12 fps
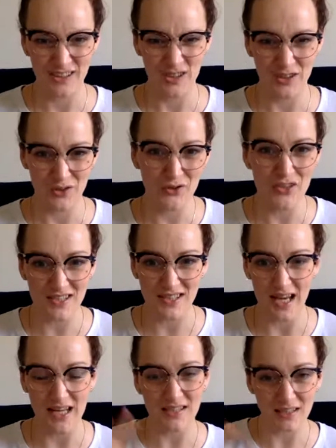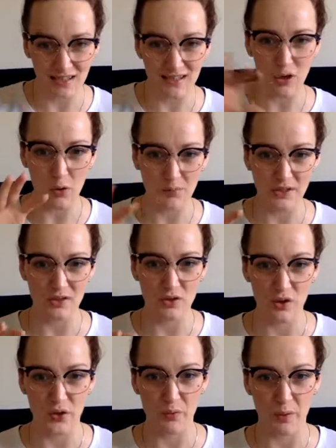to just add a little opt-in to
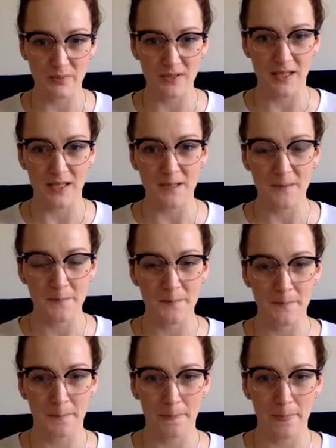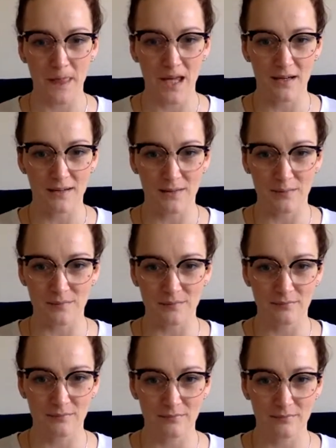your website,
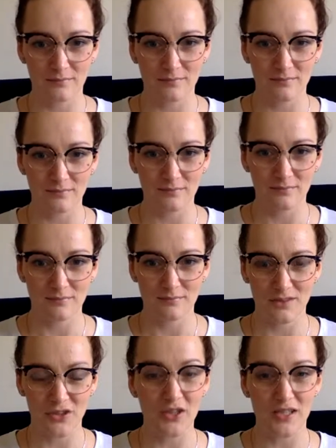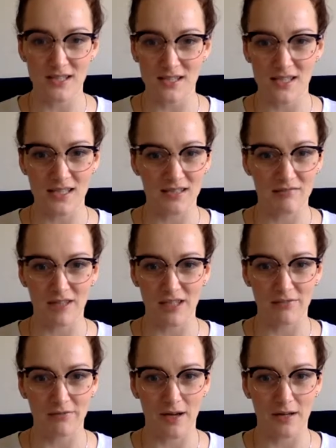you're going to see it's really
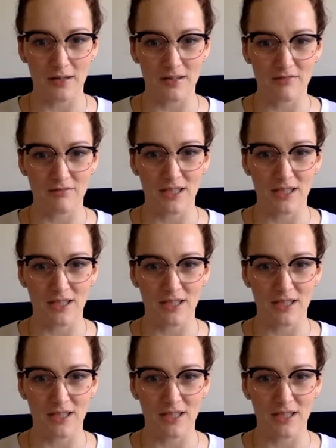fun. And